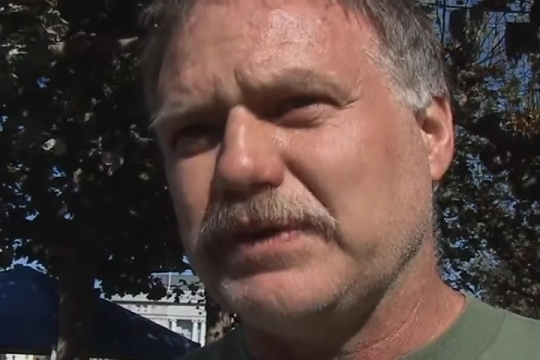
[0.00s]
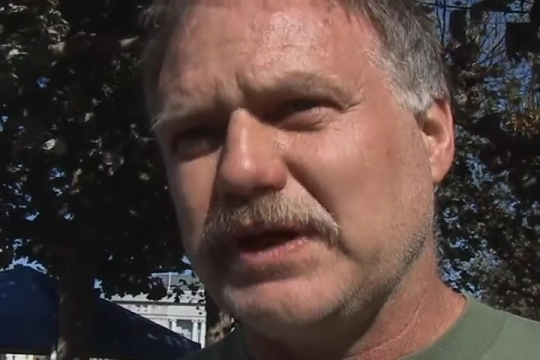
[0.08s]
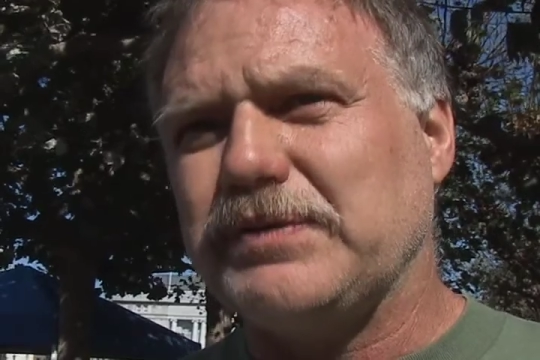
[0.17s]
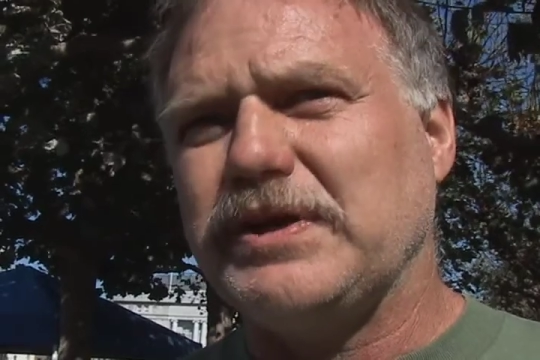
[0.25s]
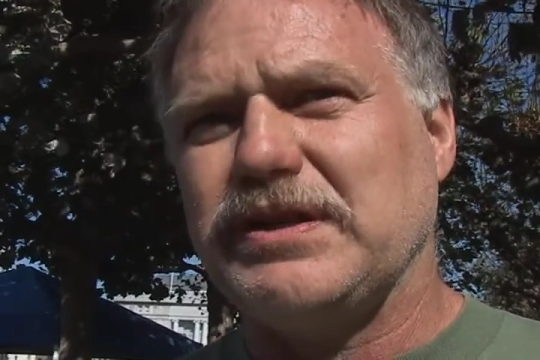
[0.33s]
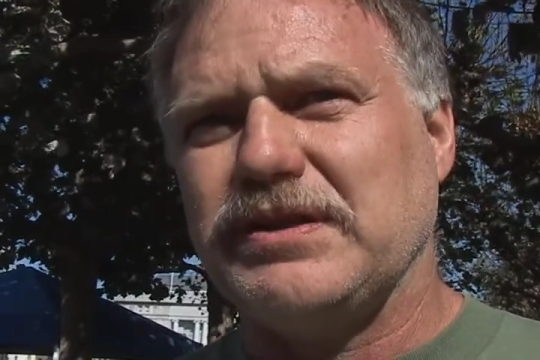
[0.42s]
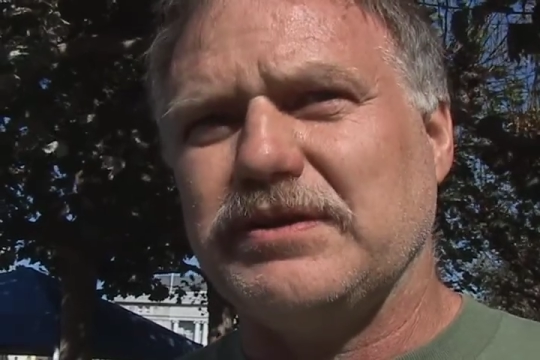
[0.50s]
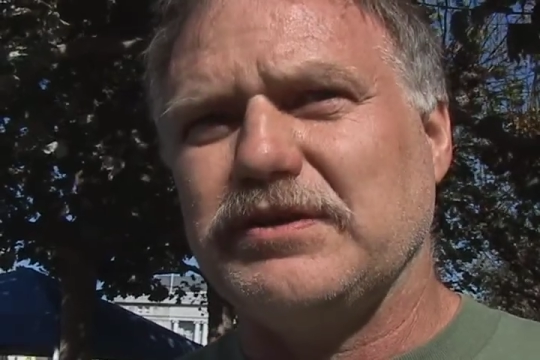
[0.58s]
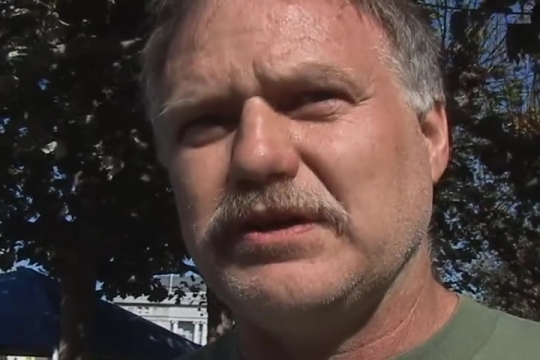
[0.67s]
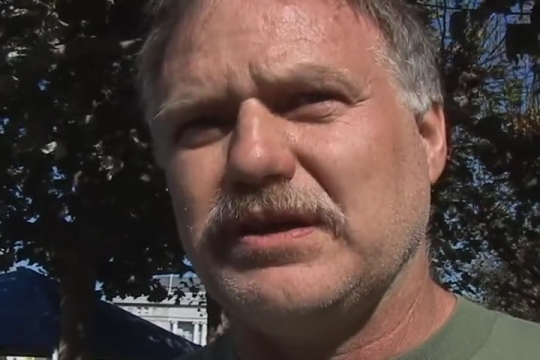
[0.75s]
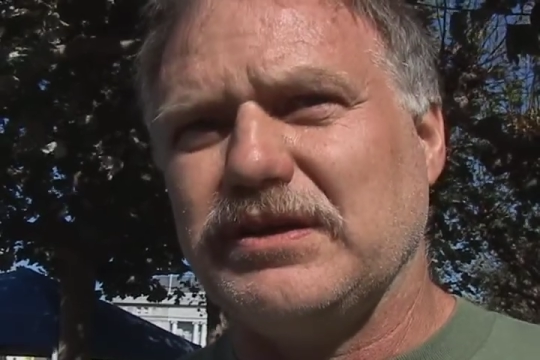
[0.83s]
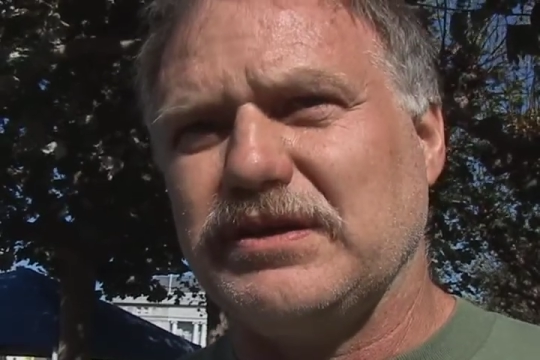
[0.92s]
when I went in
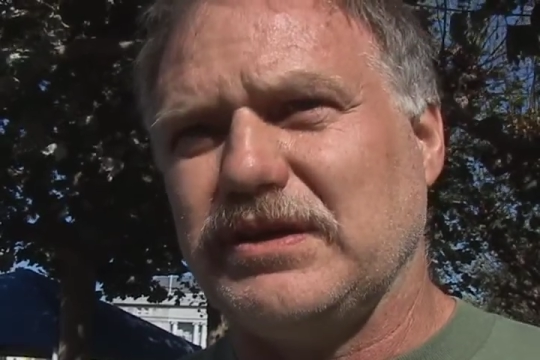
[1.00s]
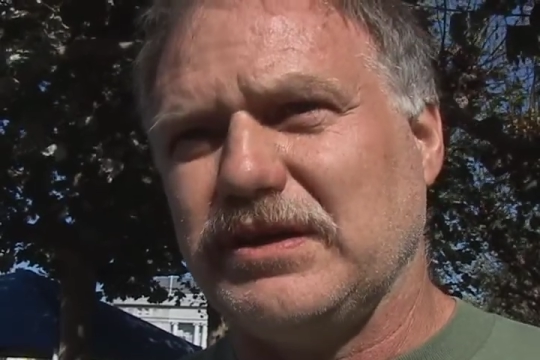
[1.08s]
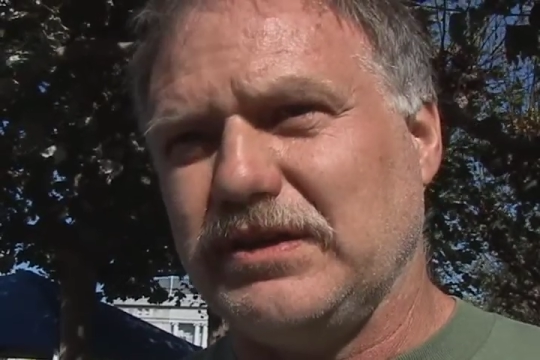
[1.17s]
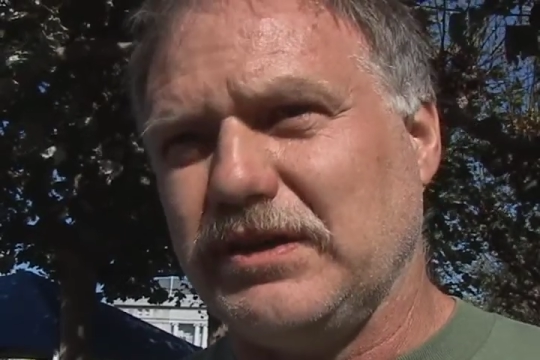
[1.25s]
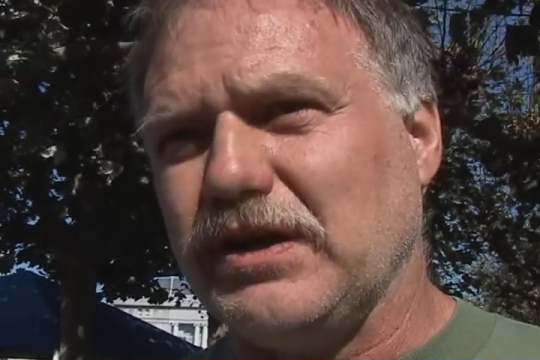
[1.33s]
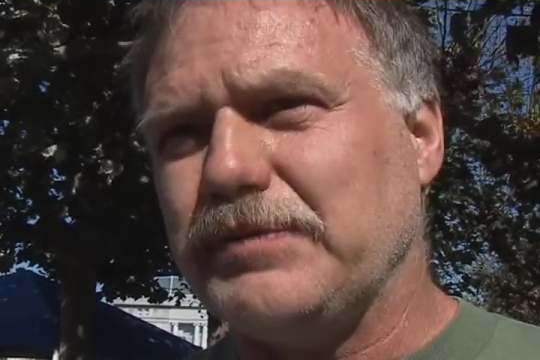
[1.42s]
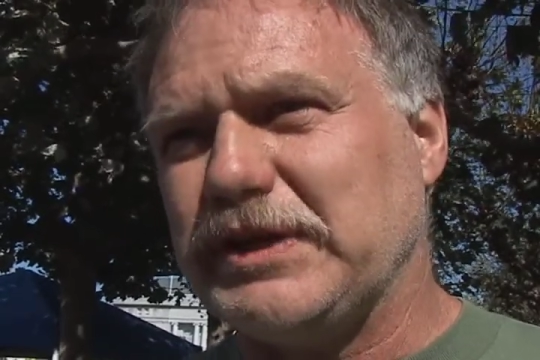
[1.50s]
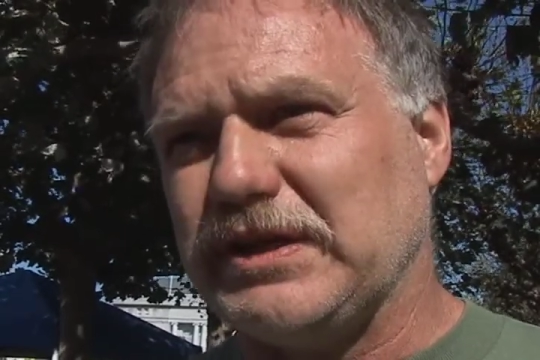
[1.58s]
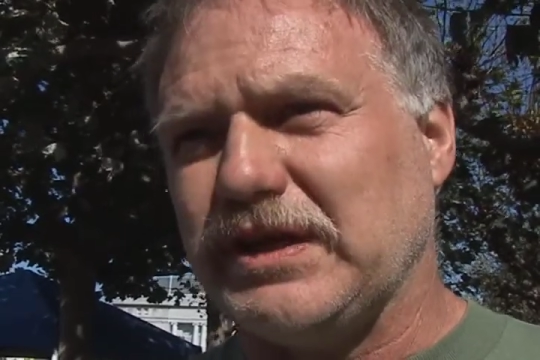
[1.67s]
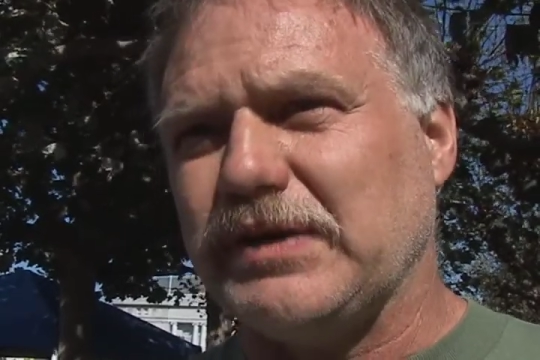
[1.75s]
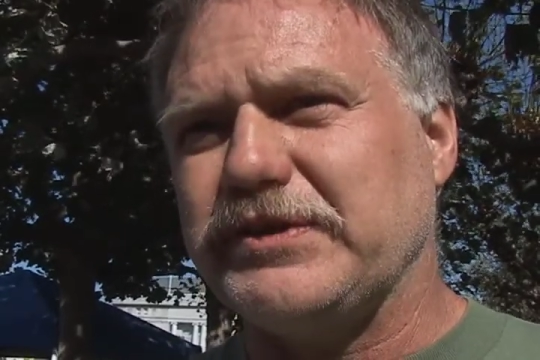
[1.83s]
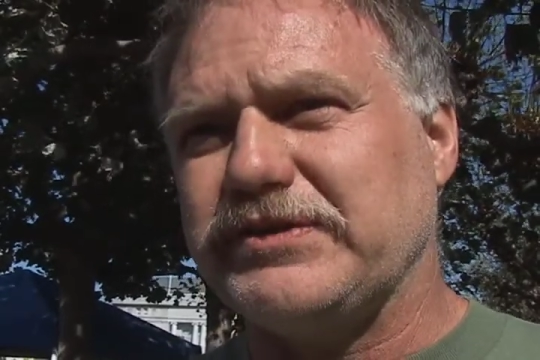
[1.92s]
the Army, and
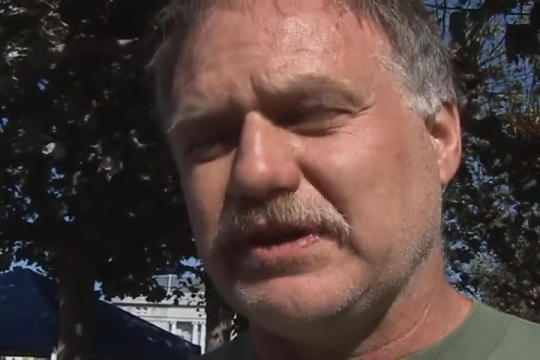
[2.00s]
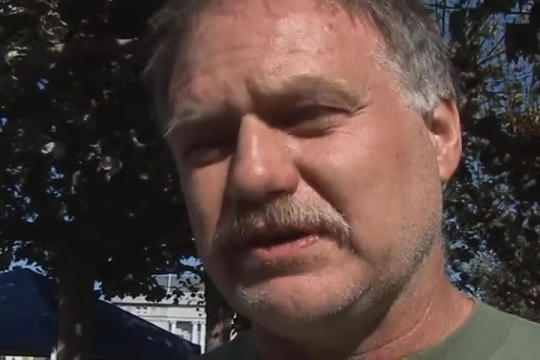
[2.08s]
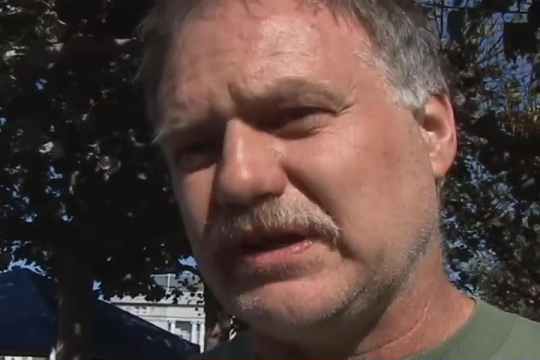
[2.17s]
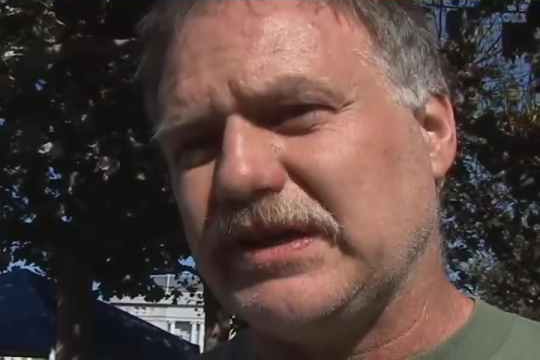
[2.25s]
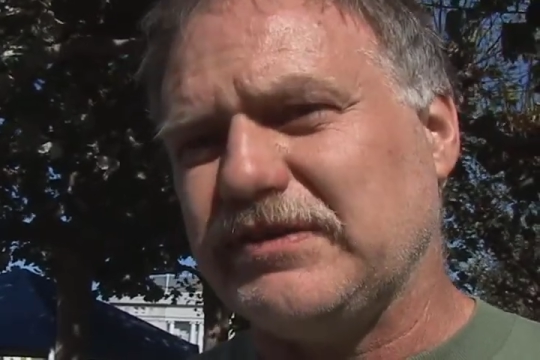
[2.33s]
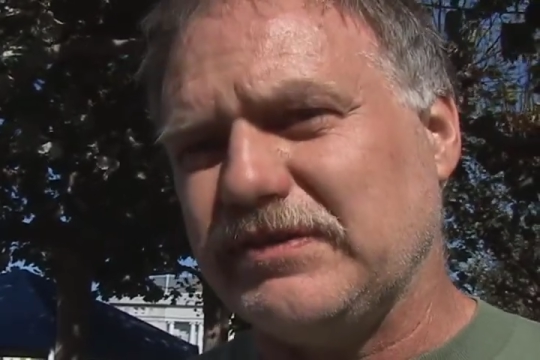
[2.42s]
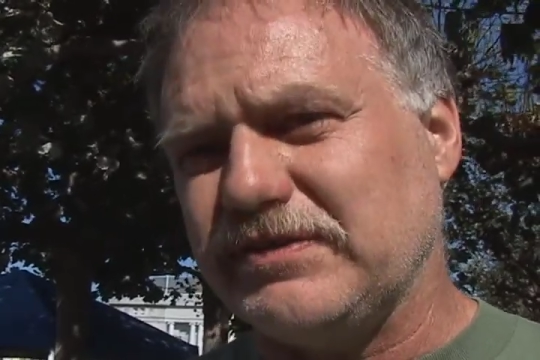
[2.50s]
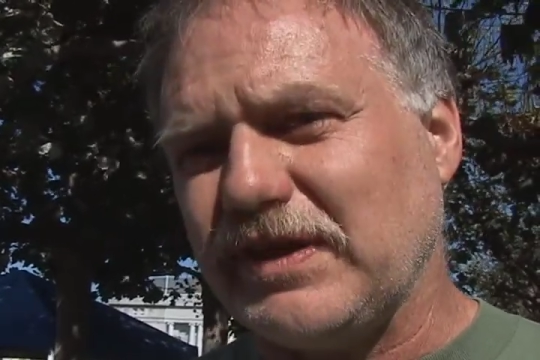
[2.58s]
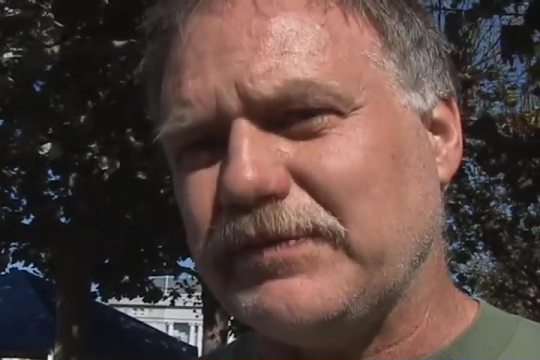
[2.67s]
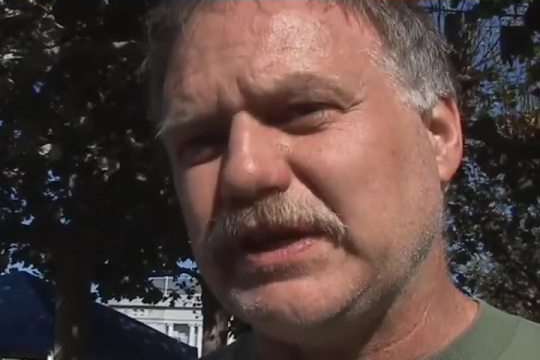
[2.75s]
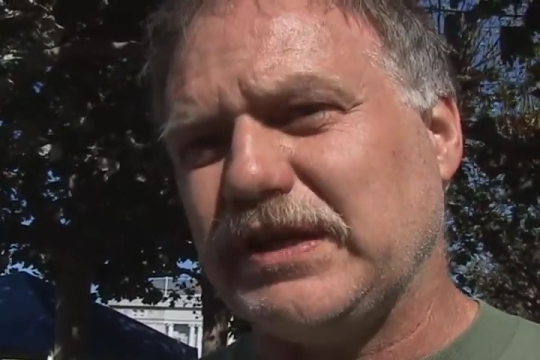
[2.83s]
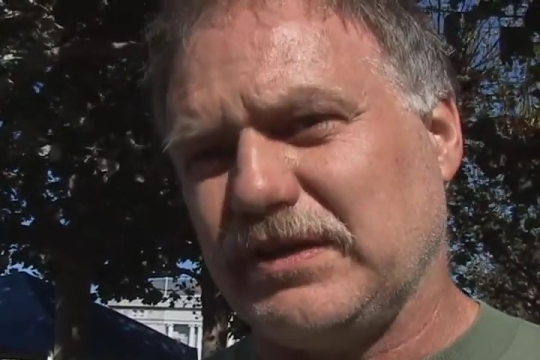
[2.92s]
then I was there in
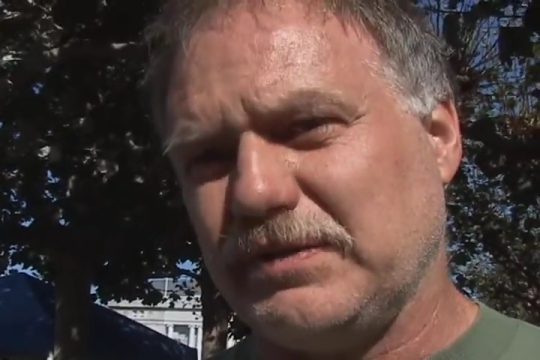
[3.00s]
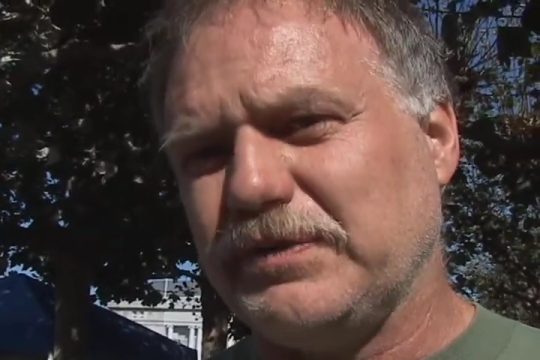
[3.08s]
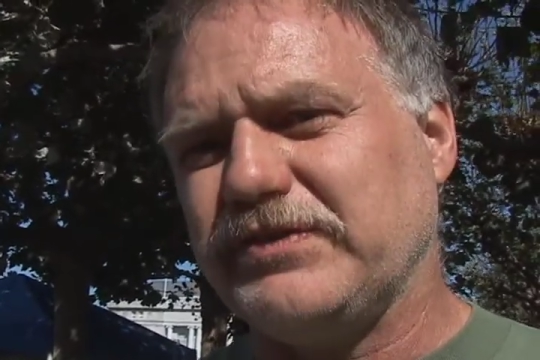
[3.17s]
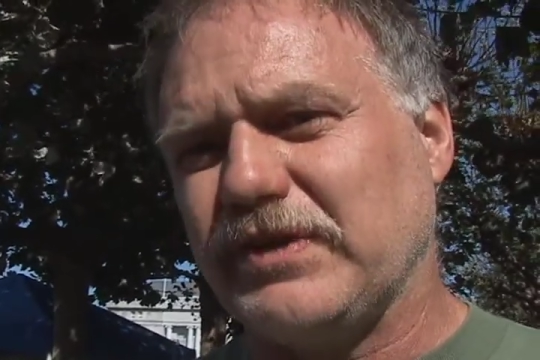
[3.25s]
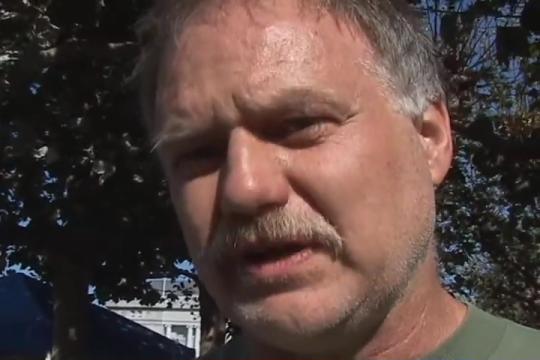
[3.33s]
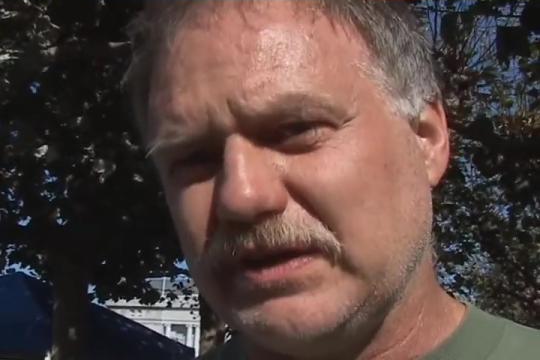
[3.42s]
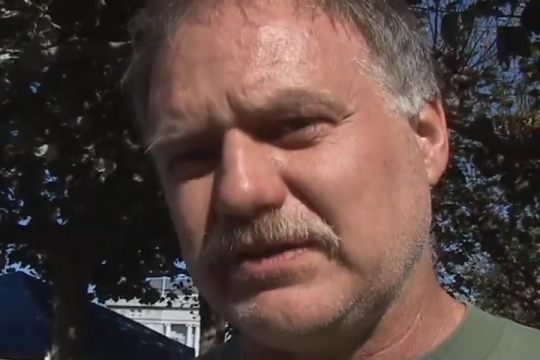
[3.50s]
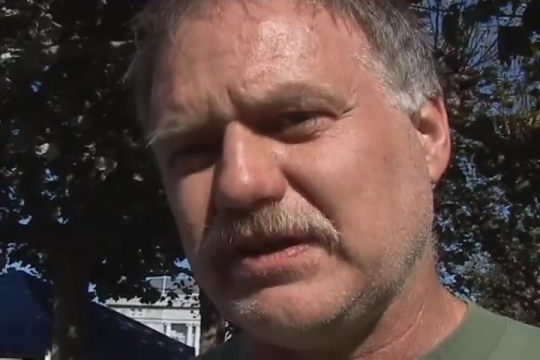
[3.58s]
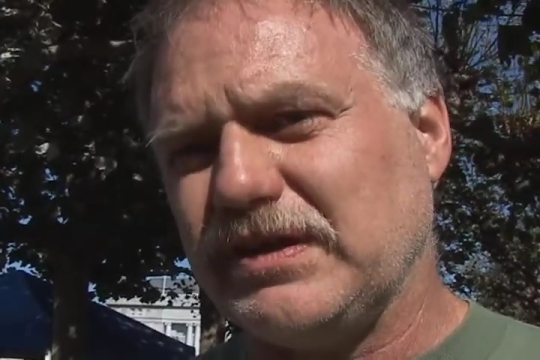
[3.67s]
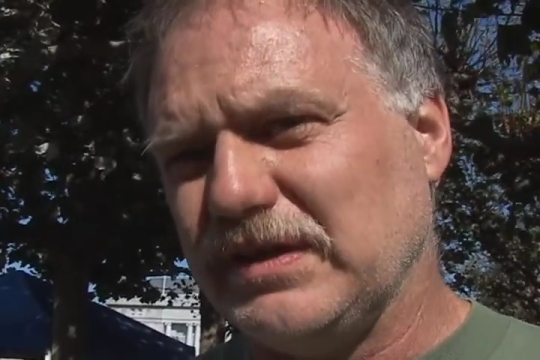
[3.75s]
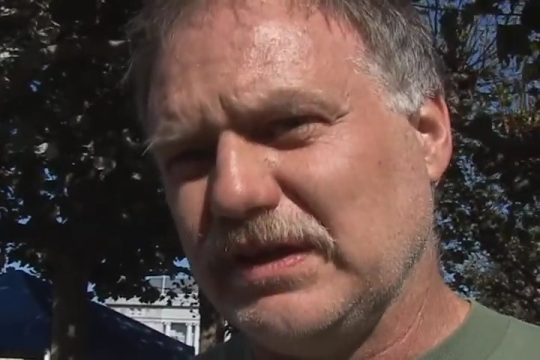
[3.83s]
1970, and it was starting to